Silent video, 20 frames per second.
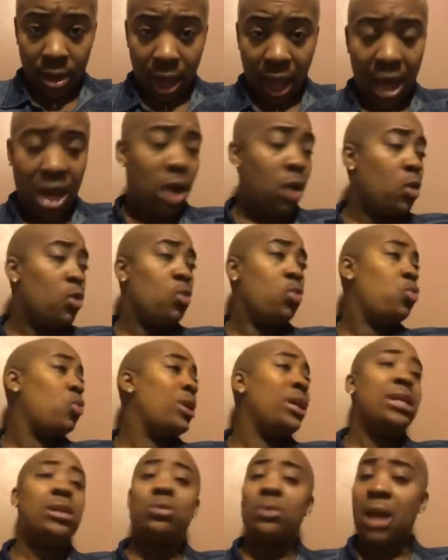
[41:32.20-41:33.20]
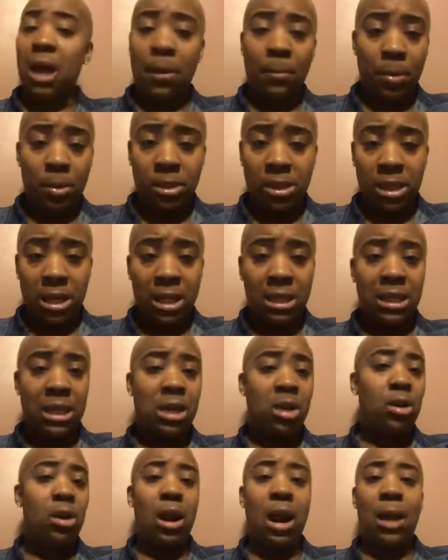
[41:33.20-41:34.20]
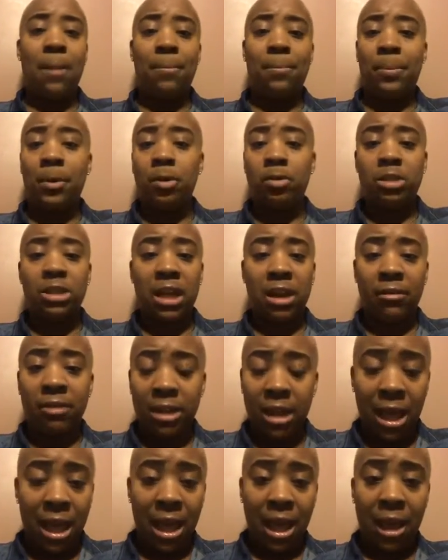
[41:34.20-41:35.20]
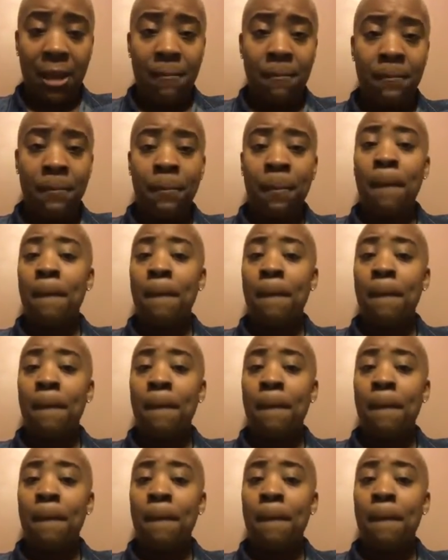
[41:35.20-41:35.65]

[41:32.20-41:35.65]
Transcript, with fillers: I go weeks without posting nothing or I post every day,